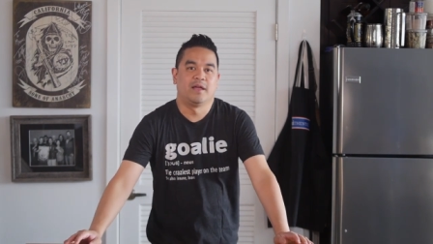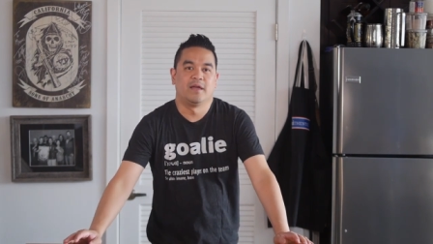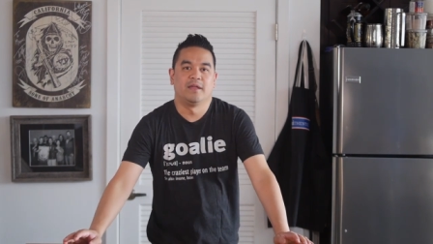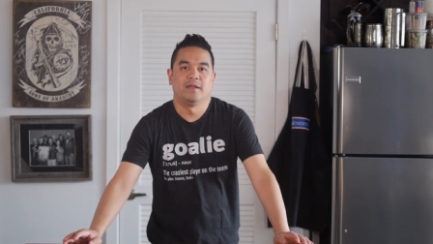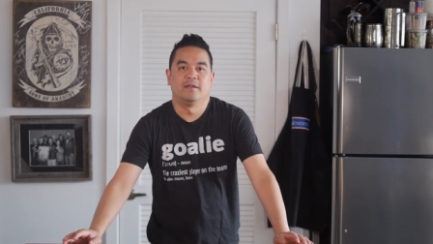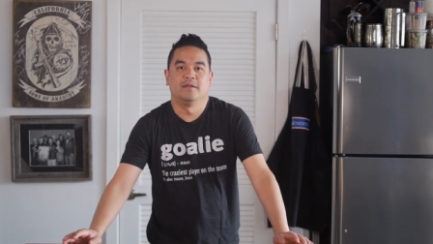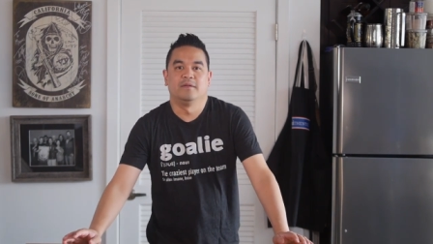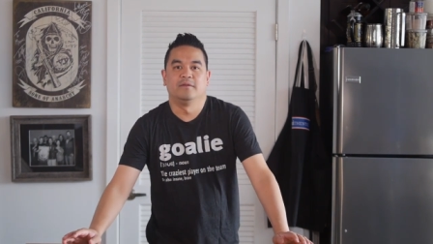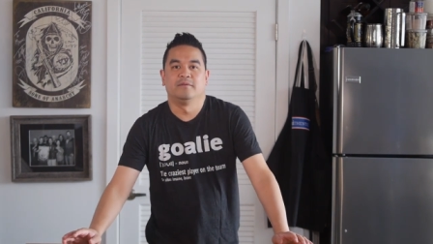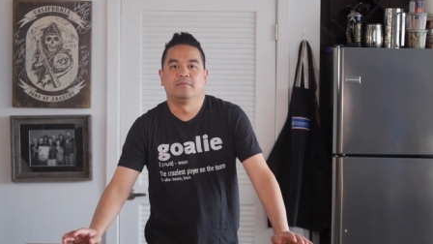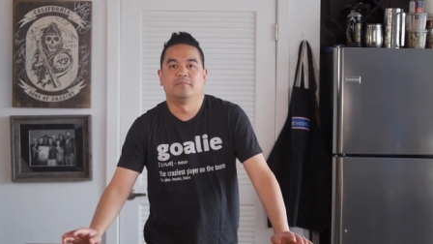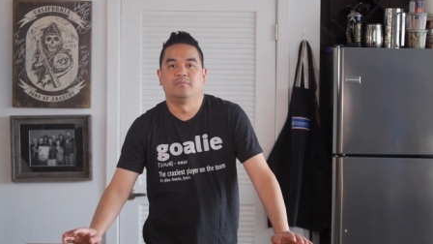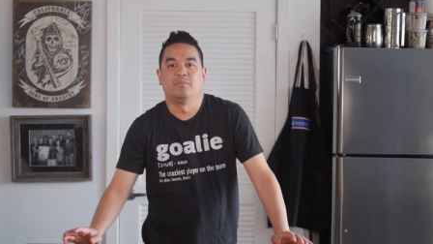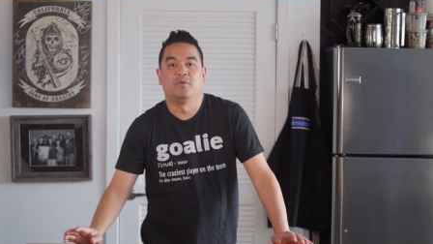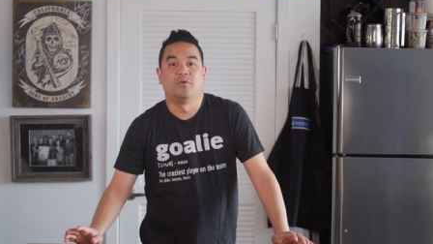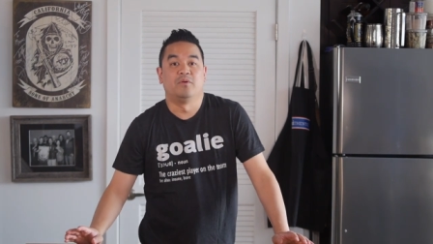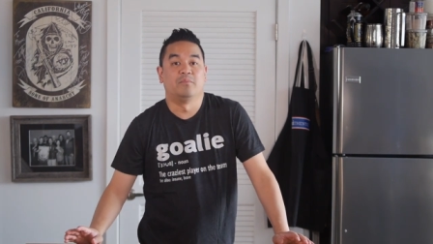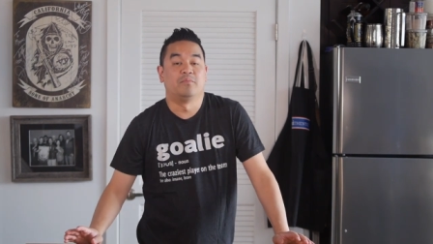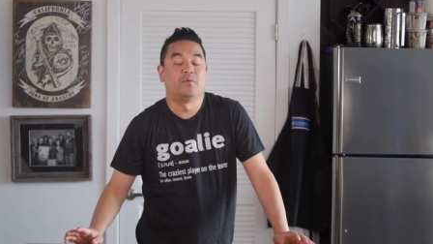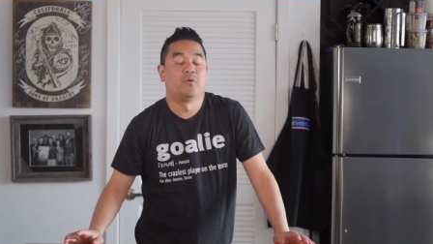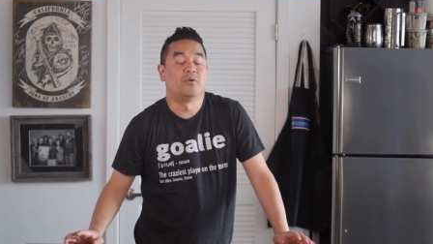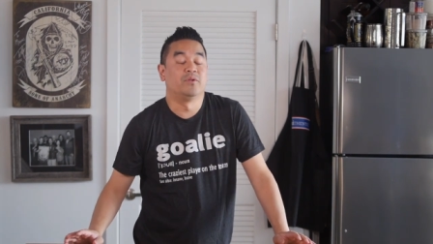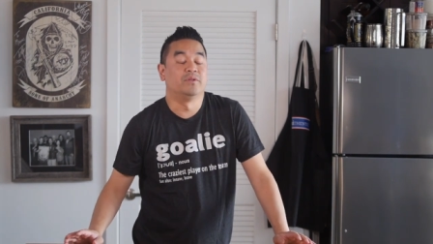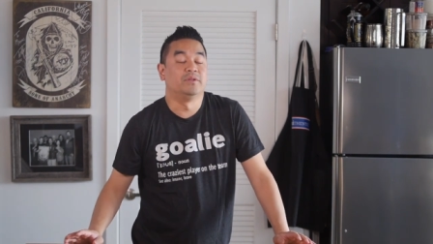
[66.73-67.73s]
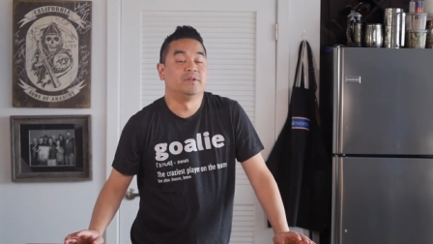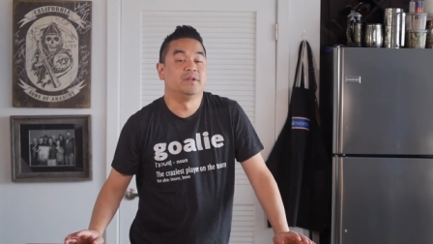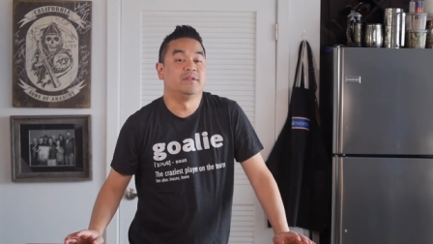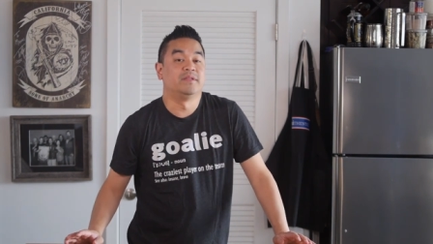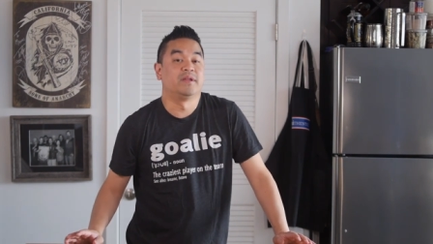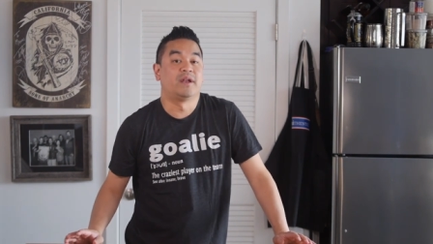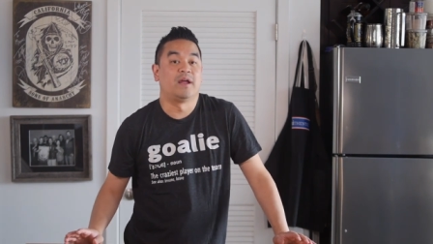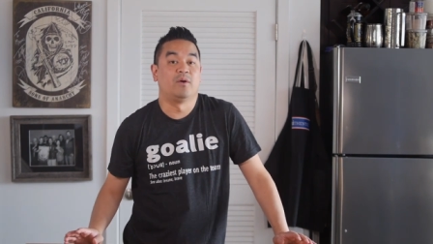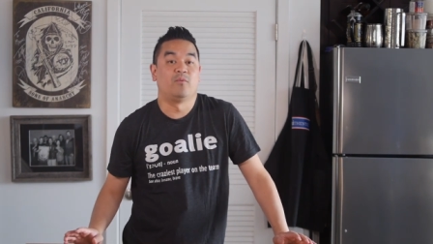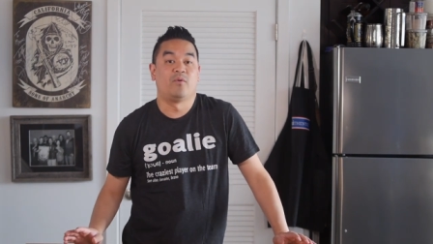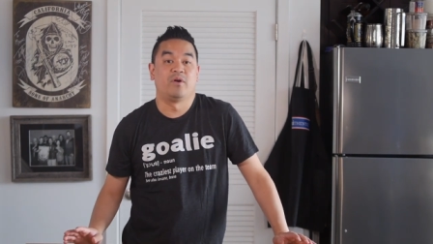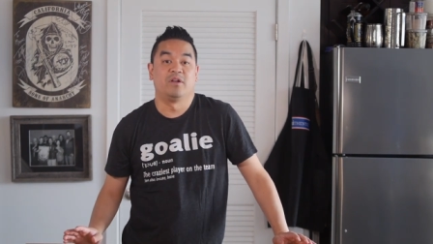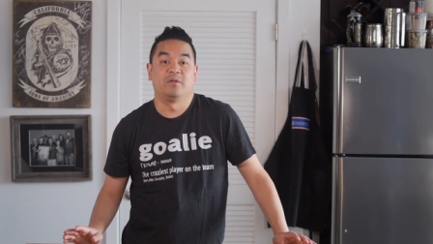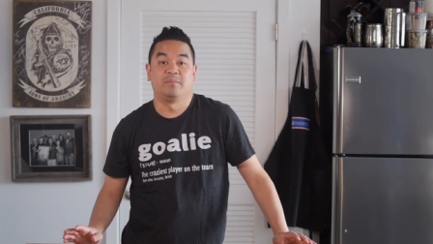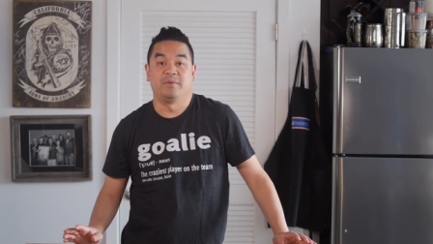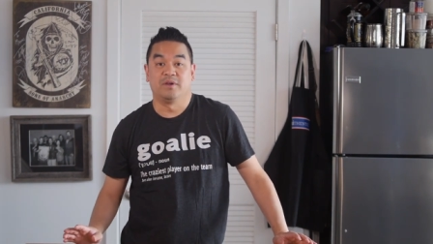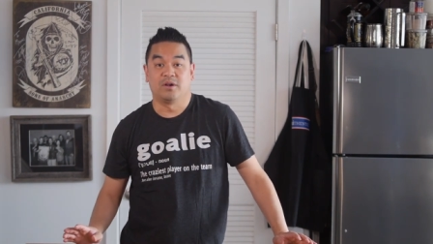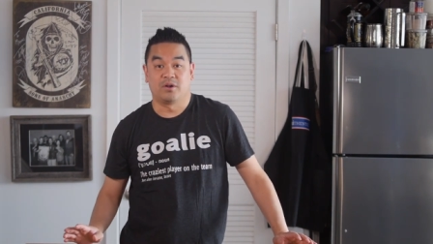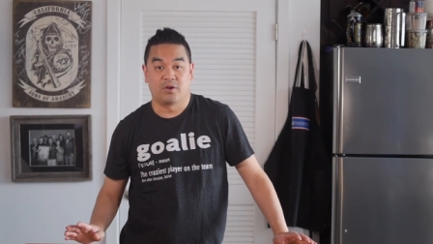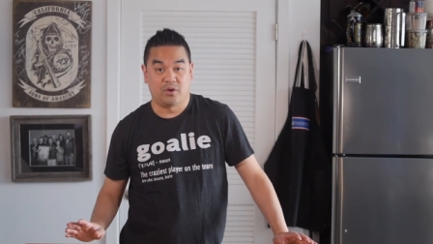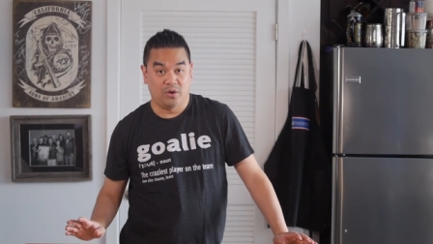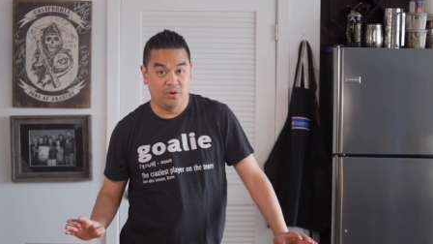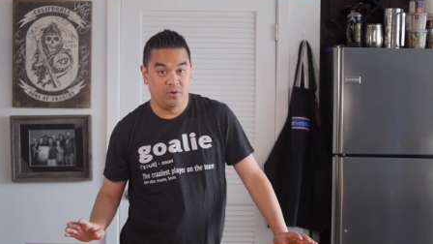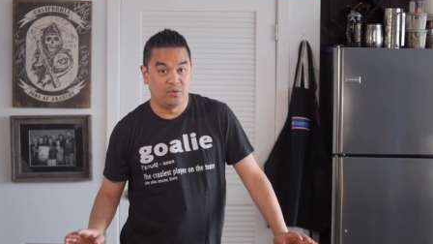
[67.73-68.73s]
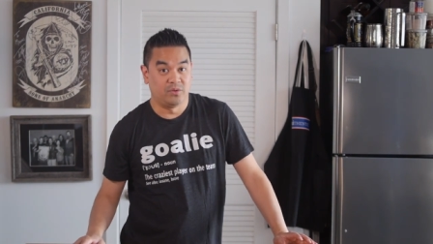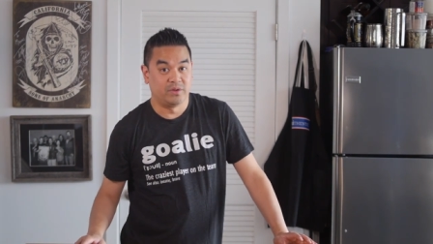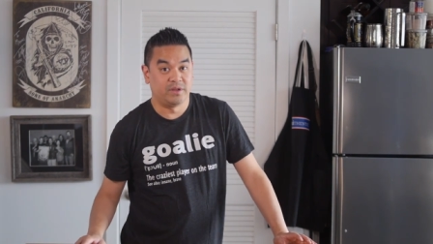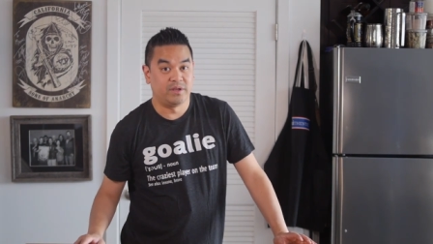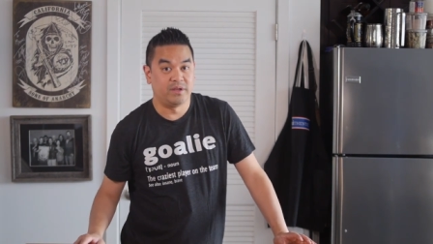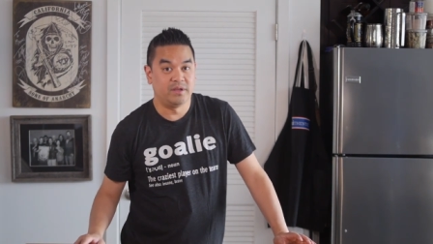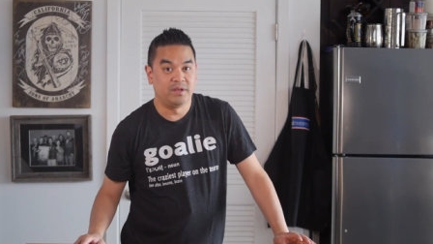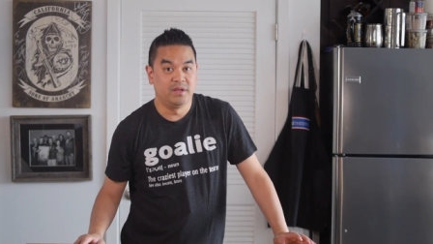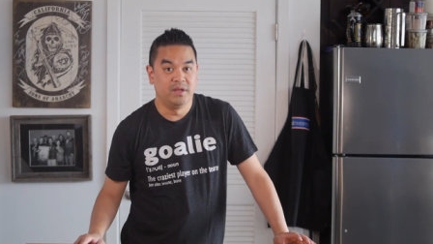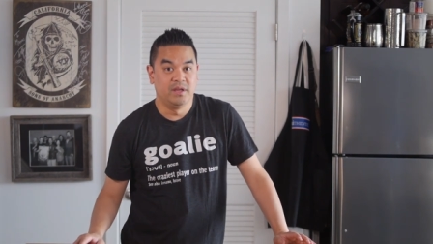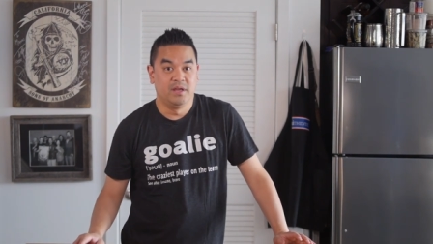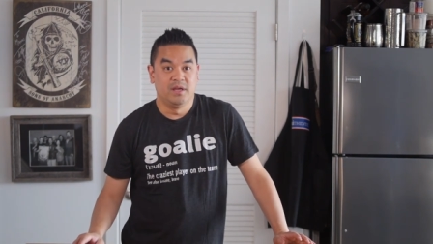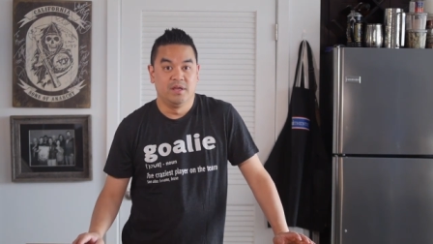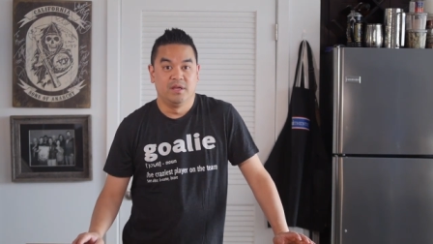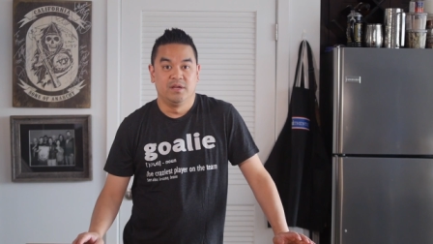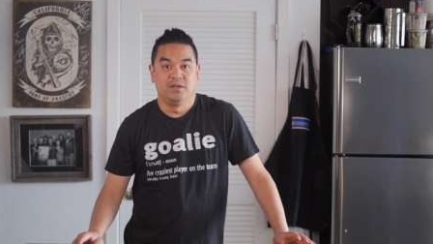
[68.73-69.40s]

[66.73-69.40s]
and more importantly that I wanted to be a goalie,